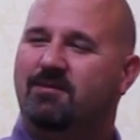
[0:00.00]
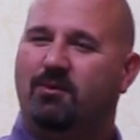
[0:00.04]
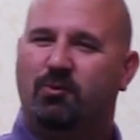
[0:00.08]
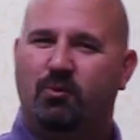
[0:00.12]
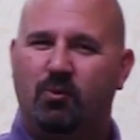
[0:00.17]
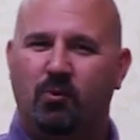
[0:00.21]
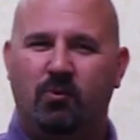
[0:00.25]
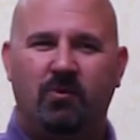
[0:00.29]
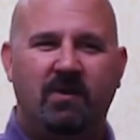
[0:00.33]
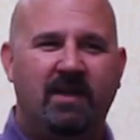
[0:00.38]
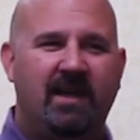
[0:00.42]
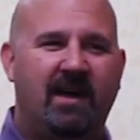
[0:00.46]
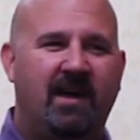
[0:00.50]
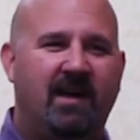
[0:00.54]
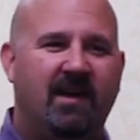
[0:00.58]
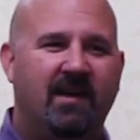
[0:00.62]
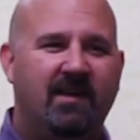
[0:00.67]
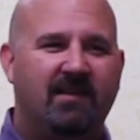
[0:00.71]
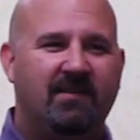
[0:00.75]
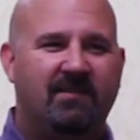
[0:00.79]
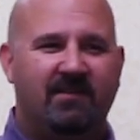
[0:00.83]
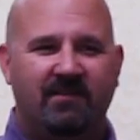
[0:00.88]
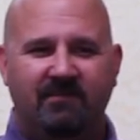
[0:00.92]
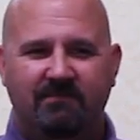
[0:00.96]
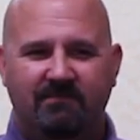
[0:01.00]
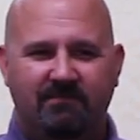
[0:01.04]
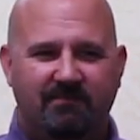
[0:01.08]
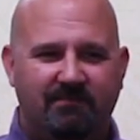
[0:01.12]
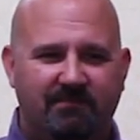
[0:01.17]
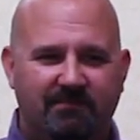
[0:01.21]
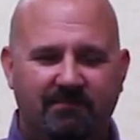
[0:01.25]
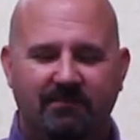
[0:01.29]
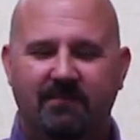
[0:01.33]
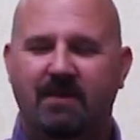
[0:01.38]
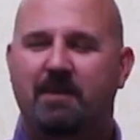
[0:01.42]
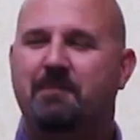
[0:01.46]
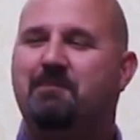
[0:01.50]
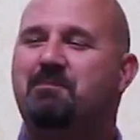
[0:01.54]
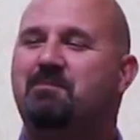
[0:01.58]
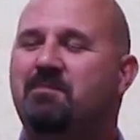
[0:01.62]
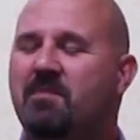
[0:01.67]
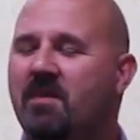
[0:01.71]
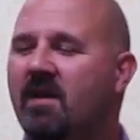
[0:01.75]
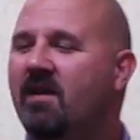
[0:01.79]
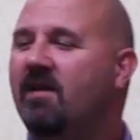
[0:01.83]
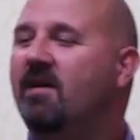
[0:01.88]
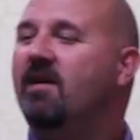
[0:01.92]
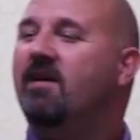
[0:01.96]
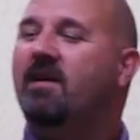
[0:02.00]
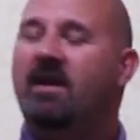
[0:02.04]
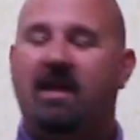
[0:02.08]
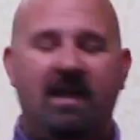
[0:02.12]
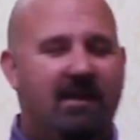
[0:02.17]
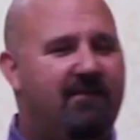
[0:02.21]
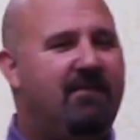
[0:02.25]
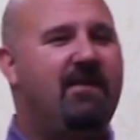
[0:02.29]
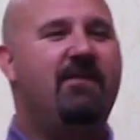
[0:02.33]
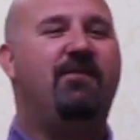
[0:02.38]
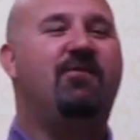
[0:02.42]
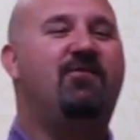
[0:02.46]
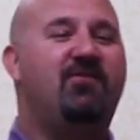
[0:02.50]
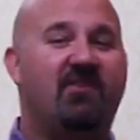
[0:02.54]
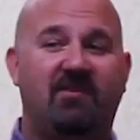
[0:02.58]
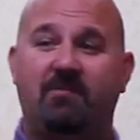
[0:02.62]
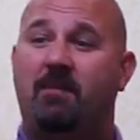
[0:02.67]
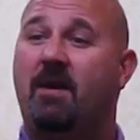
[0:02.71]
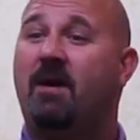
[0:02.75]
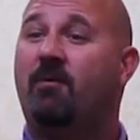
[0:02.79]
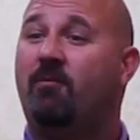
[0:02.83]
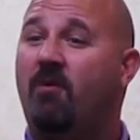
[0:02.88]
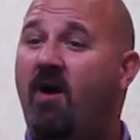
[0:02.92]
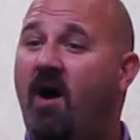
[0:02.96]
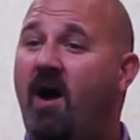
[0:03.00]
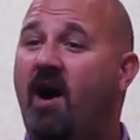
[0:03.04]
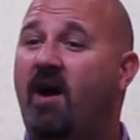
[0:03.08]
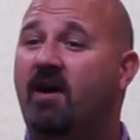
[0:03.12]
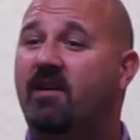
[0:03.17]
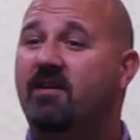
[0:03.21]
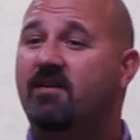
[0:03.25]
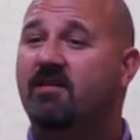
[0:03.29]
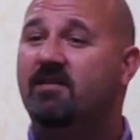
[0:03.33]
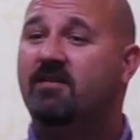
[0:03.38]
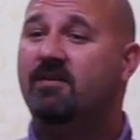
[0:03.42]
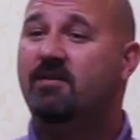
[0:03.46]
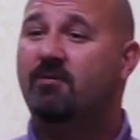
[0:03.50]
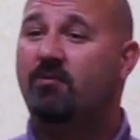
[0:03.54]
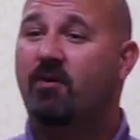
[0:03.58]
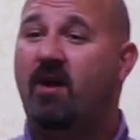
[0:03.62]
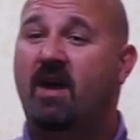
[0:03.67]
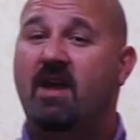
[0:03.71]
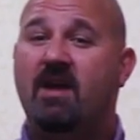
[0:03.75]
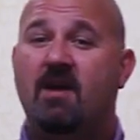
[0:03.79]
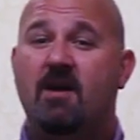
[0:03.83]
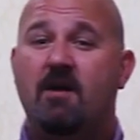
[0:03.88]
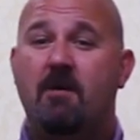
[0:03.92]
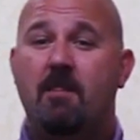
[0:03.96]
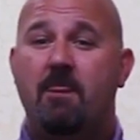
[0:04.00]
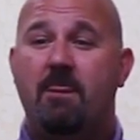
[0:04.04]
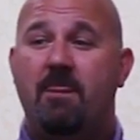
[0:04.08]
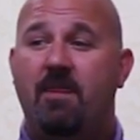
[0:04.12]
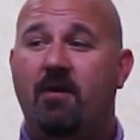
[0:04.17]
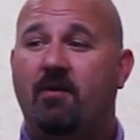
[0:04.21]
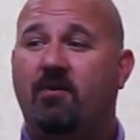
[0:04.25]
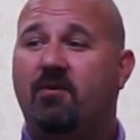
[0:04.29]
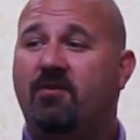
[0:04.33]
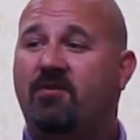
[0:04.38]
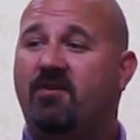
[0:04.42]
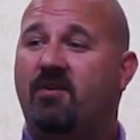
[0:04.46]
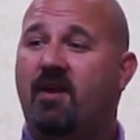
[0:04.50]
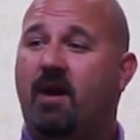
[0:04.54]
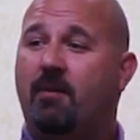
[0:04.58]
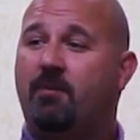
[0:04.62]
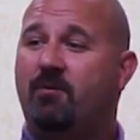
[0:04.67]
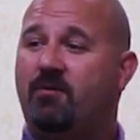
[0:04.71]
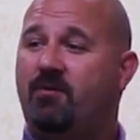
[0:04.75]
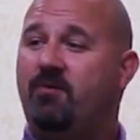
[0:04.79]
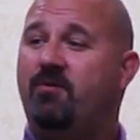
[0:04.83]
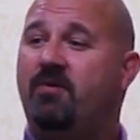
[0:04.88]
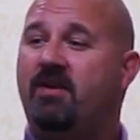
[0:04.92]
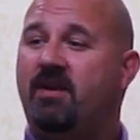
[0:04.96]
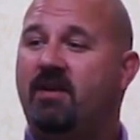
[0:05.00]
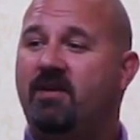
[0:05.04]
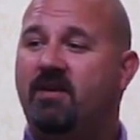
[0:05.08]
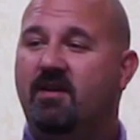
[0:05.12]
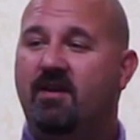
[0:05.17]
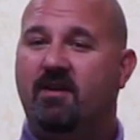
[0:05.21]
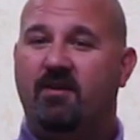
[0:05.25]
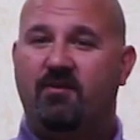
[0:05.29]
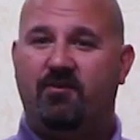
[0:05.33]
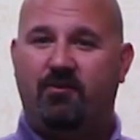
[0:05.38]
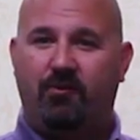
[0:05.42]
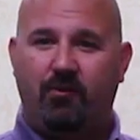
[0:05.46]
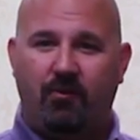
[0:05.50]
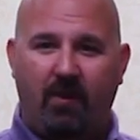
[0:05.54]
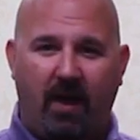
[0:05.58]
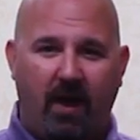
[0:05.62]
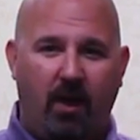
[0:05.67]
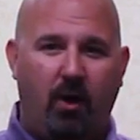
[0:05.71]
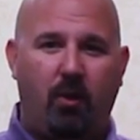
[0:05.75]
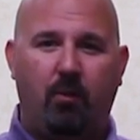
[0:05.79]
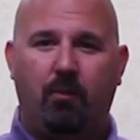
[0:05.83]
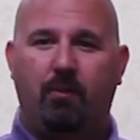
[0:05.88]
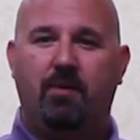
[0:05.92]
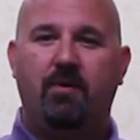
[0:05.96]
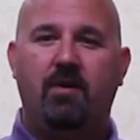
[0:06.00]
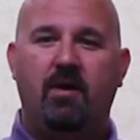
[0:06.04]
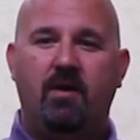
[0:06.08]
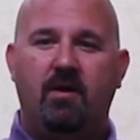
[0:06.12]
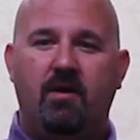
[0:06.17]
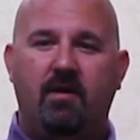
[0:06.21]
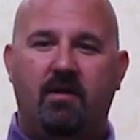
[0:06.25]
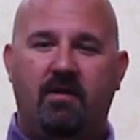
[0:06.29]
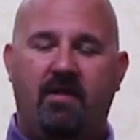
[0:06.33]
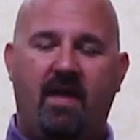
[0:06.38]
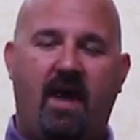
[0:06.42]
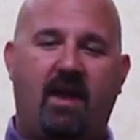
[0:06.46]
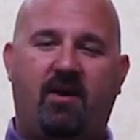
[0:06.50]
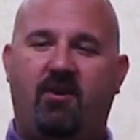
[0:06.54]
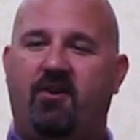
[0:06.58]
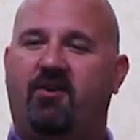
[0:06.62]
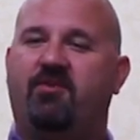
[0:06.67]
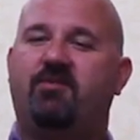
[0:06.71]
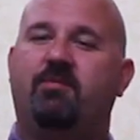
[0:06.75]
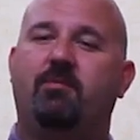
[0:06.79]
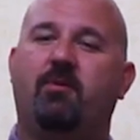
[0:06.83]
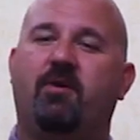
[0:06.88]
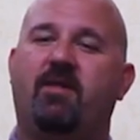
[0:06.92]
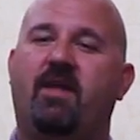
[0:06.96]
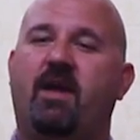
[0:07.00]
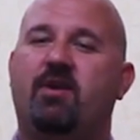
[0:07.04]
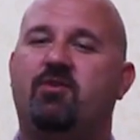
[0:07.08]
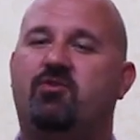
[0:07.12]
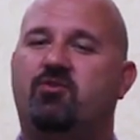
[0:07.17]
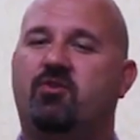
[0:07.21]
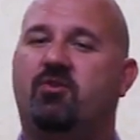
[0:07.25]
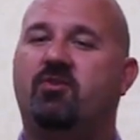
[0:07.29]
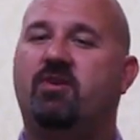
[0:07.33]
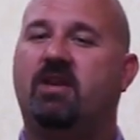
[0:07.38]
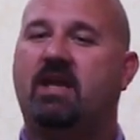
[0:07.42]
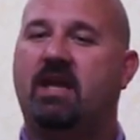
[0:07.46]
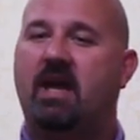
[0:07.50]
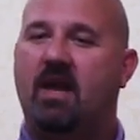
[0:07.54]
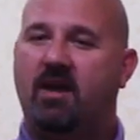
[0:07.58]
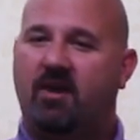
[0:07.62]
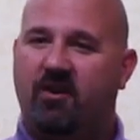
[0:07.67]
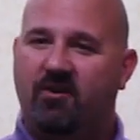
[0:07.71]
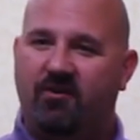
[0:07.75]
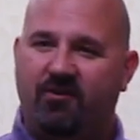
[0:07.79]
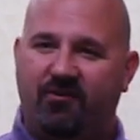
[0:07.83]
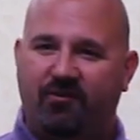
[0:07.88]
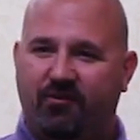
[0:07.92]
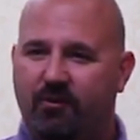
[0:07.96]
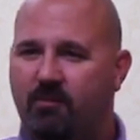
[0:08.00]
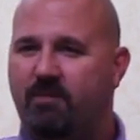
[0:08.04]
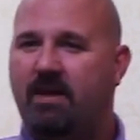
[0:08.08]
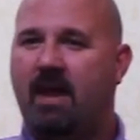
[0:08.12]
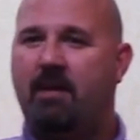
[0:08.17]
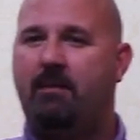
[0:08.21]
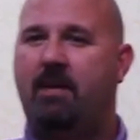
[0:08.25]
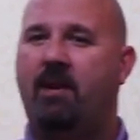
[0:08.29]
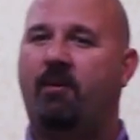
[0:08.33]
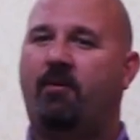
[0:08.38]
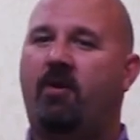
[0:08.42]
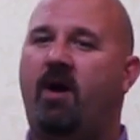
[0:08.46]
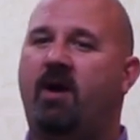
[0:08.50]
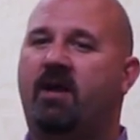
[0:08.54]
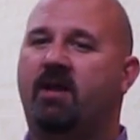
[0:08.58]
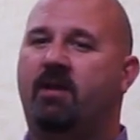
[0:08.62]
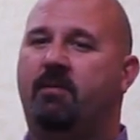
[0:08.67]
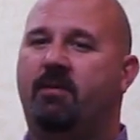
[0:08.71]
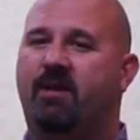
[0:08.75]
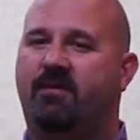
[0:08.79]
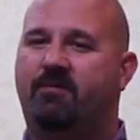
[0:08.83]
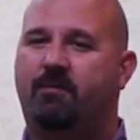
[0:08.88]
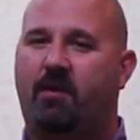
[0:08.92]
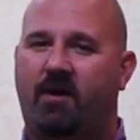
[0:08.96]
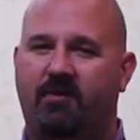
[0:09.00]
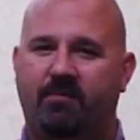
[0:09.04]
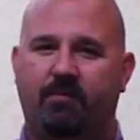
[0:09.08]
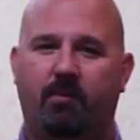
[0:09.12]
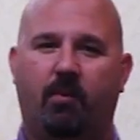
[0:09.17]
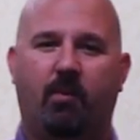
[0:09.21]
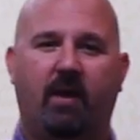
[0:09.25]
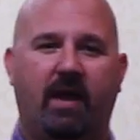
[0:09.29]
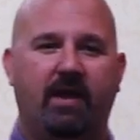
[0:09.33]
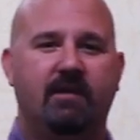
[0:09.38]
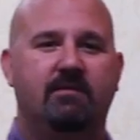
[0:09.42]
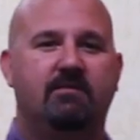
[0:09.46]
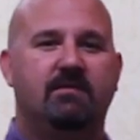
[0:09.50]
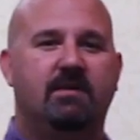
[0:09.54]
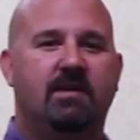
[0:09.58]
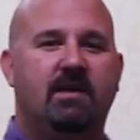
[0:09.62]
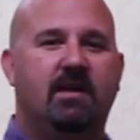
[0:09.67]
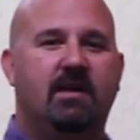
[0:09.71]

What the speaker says: Little googly eyes. Even if it's just a pet rock, right? There is an opportunity to help that customer in that journey consume that pet rock in the best possible way.